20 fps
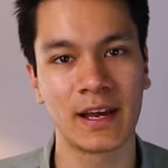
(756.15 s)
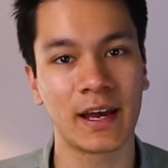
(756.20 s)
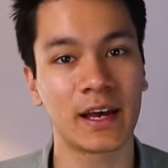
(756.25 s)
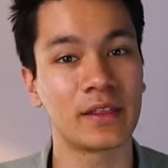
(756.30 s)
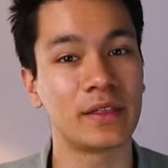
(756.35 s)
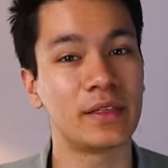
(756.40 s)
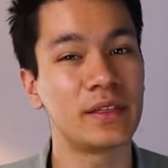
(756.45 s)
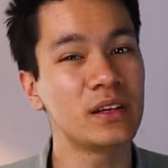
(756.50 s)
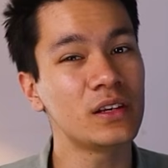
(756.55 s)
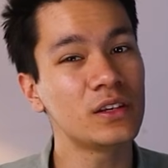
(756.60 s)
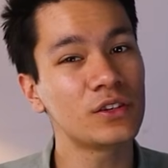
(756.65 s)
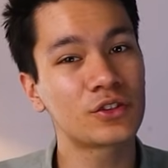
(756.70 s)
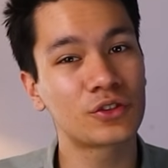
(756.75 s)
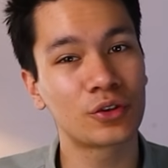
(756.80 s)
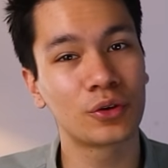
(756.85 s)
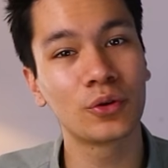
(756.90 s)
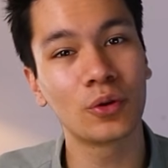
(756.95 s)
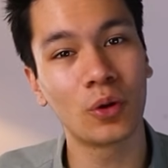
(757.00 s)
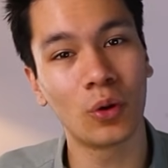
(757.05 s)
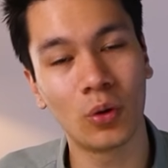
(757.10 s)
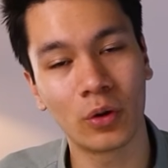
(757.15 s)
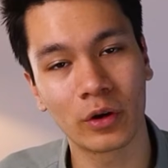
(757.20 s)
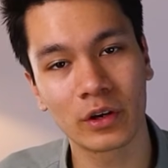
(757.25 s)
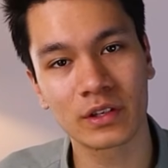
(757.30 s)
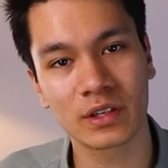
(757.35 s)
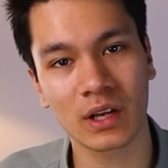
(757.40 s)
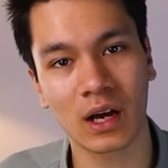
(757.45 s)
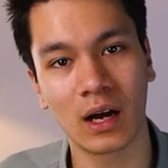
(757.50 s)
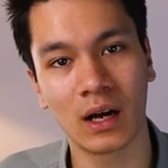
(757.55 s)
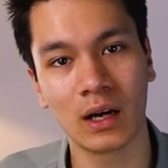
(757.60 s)
And these two
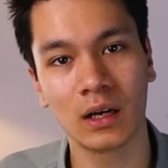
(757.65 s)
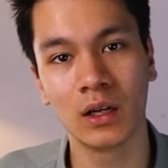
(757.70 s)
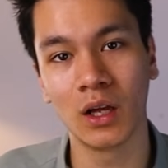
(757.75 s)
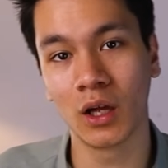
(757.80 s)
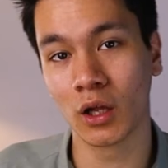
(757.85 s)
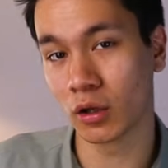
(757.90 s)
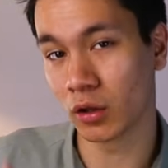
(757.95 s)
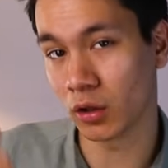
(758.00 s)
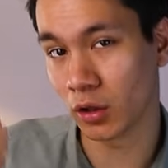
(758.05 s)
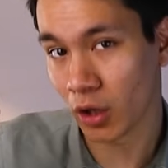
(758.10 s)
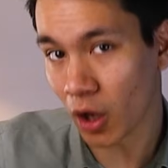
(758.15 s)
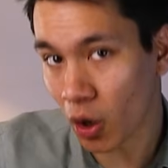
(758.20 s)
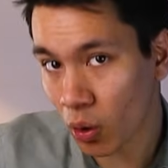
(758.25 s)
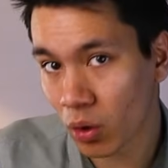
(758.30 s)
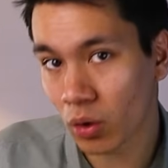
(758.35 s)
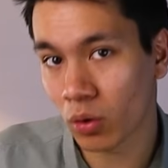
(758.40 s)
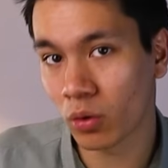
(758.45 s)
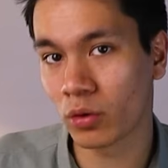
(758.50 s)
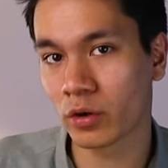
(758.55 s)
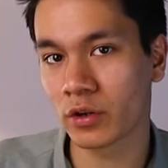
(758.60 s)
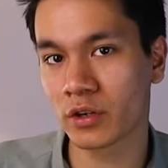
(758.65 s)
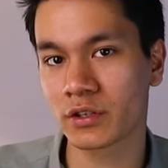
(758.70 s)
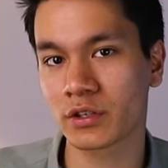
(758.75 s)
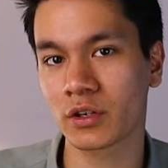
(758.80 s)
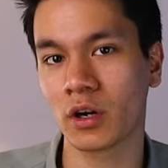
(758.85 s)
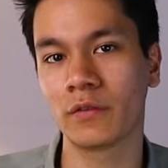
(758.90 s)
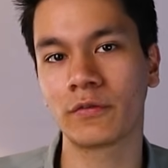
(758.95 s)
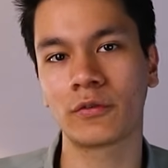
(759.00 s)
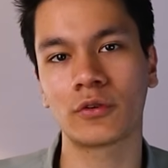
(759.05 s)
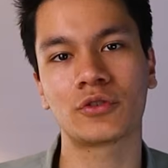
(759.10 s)
orders are lower
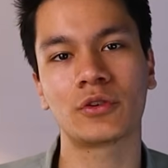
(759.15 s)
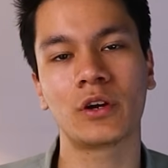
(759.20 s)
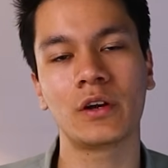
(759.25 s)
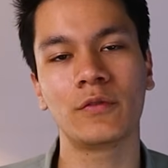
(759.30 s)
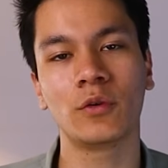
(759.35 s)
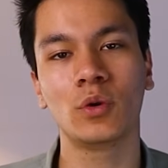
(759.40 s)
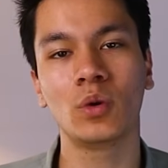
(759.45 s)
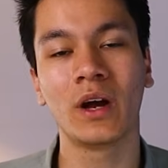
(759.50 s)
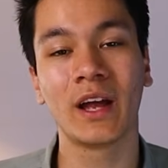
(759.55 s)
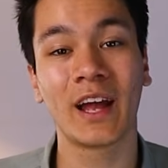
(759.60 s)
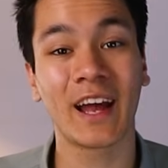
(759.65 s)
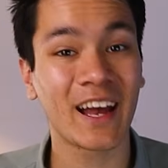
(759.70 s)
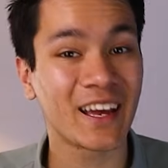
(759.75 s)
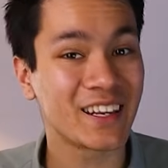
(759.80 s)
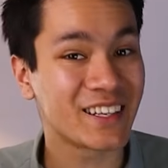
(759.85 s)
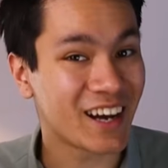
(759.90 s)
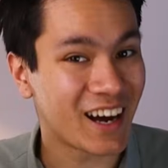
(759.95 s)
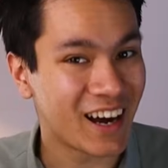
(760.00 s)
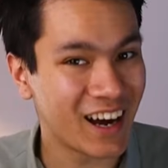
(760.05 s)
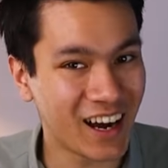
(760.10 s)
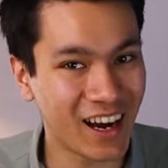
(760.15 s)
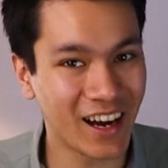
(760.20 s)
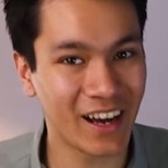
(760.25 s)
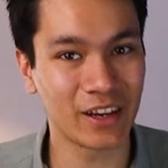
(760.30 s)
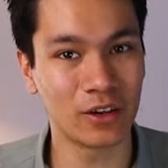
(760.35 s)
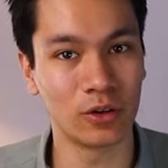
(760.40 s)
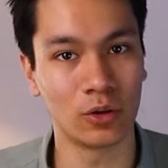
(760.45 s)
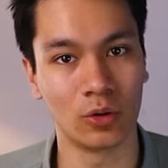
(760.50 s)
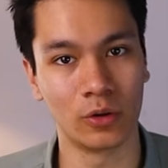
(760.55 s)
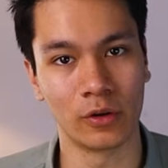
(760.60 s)
orders of retrieval and
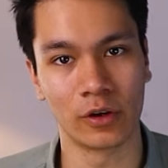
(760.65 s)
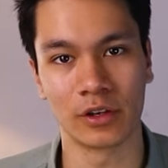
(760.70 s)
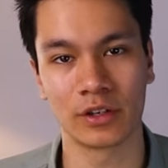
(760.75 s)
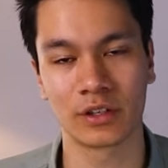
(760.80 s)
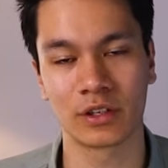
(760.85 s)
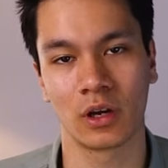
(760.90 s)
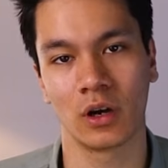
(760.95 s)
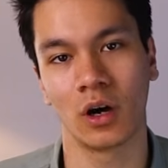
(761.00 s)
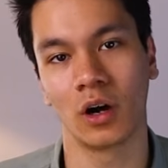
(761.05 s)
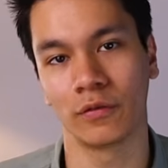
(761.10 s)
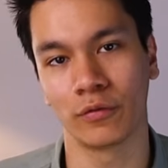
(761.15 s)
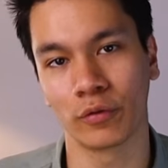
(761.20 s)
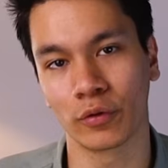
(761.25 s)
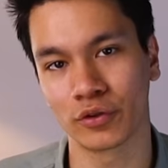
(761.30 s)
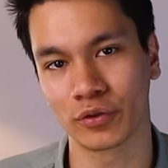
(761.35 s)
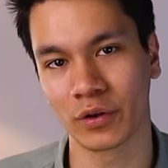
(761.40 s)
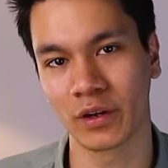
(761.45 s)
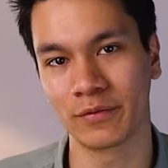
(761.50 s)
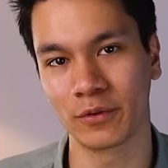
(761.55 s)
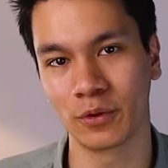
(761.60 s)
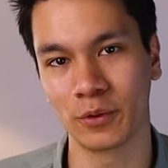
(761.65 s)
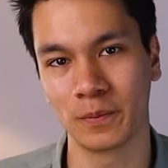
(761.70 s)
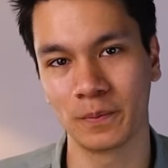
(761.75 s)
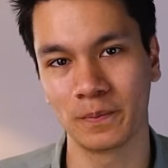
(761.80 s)
higher orders of retrieval.